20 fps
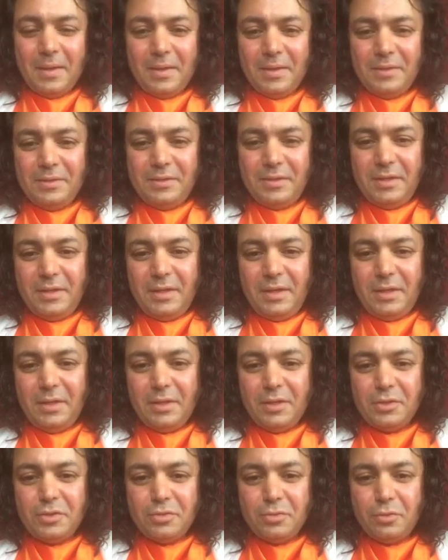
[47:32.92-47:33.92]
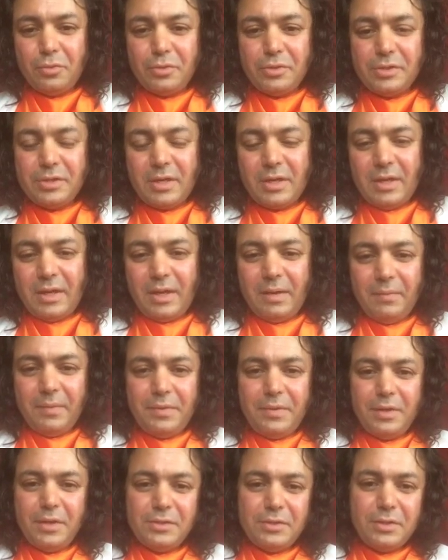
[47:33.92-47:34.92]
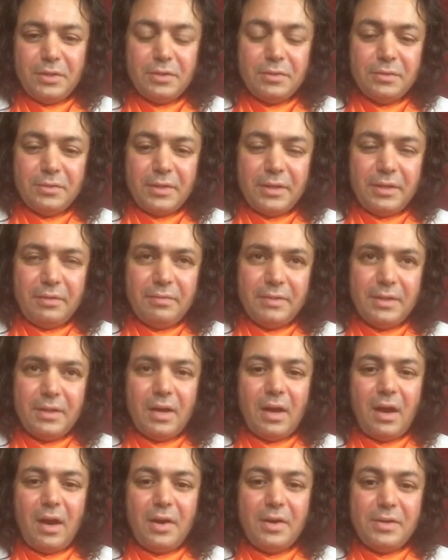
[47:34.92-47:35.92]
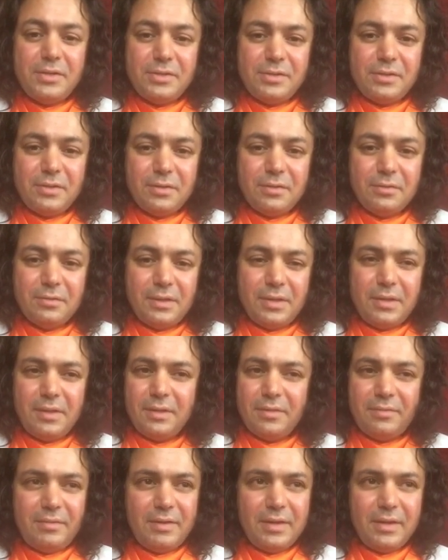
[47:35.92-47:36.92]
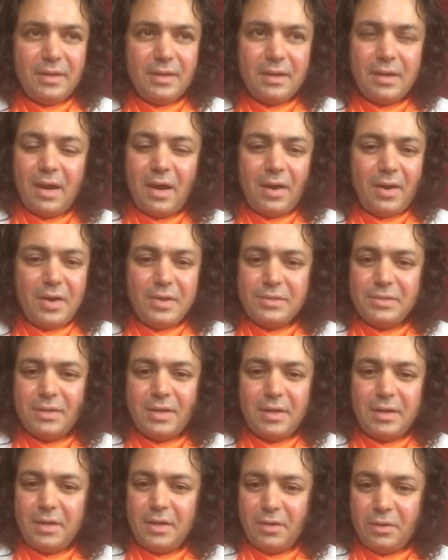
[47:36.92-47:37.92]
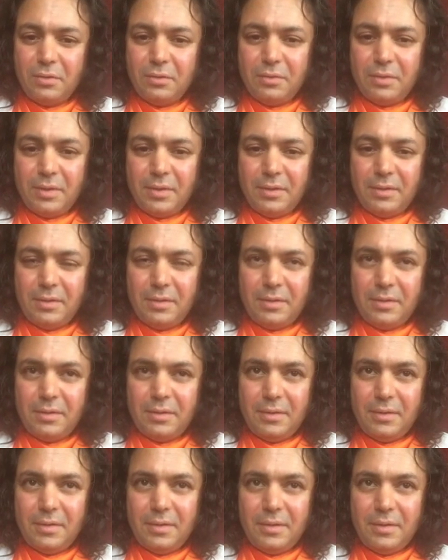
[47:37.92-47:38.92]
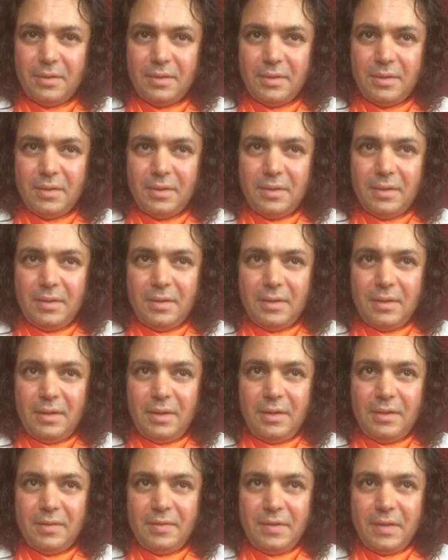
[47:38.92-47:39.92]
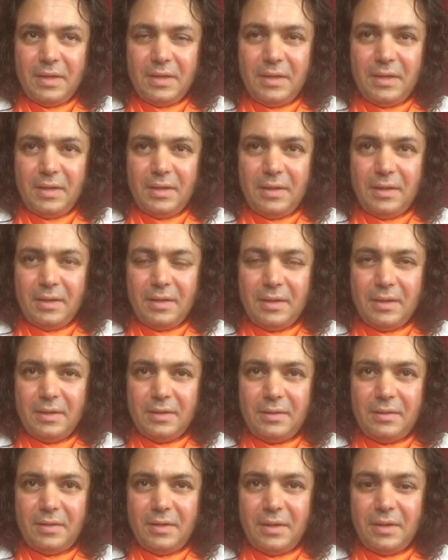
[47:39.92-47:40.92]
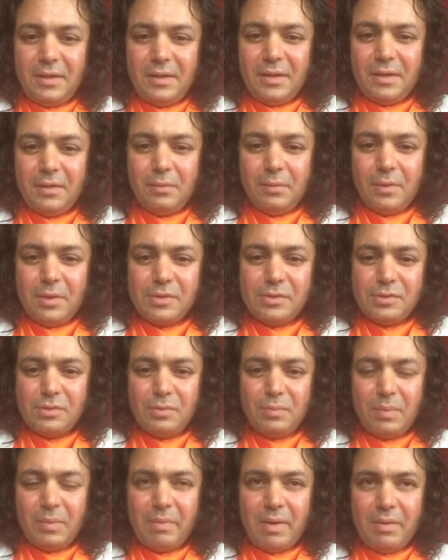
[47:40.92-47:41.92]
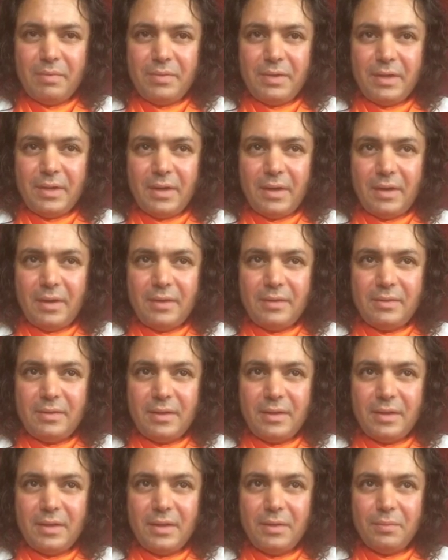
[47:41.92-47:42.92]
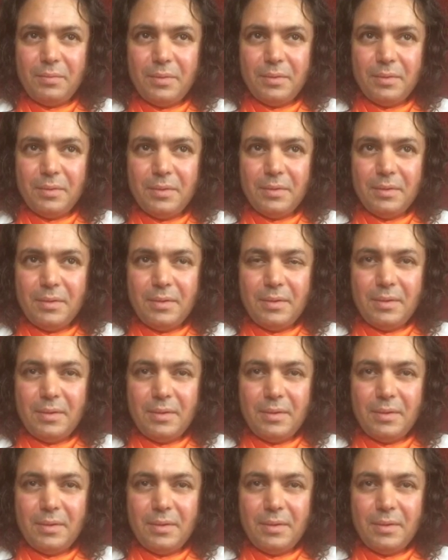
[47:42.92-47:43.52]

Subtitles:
See, in the source, everything is included. Even the heart is included. In the thinking, heart is not included. In the thinking will assume about the heart. Thinking will